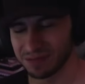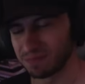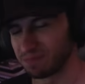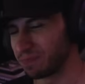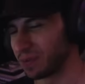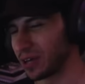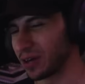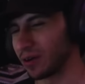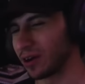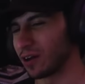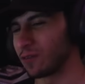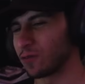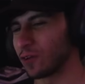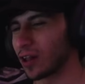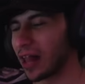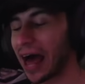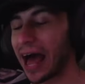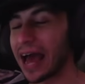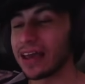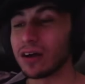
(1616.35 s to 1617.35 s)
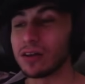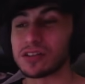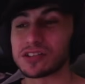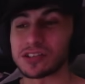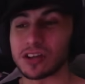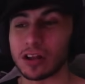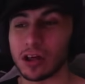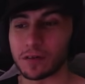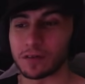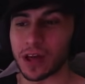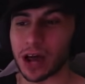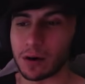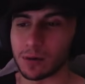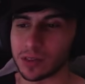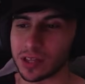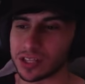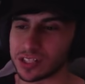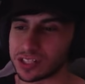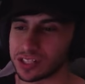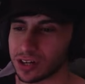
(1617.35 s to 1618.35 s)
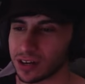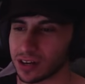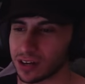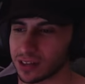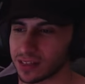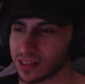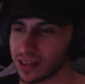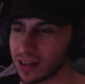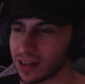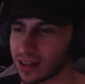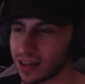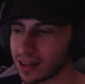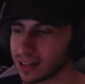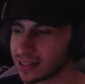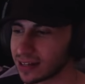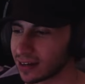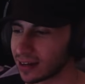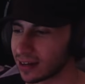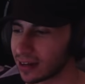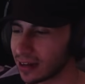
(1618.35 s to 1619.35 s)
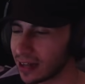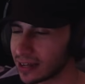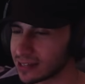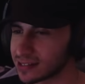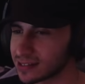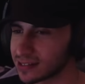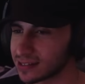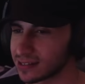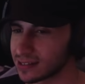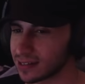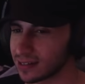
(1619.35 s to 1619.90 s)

Beautiful. I also loved how they shot the that last